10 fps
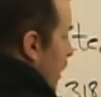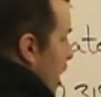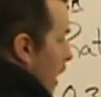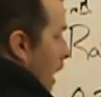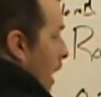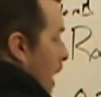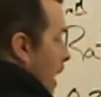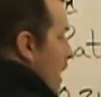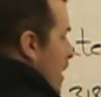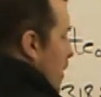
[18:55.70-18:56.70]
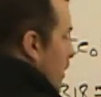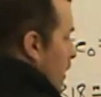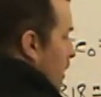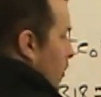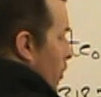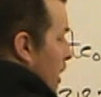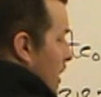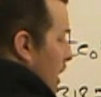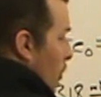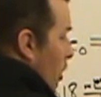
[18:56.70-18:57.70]
K, we
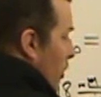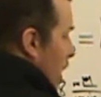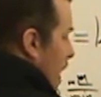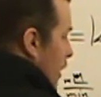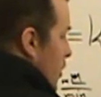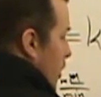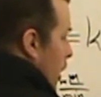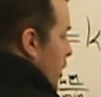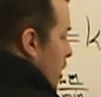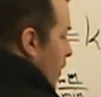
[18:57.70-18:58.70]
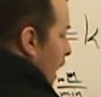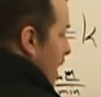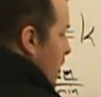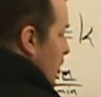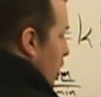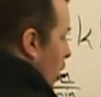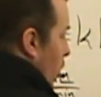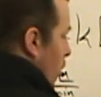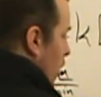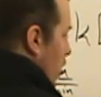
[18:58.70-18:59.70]
doubled the concentration of
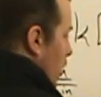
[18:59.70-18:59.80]
acetone,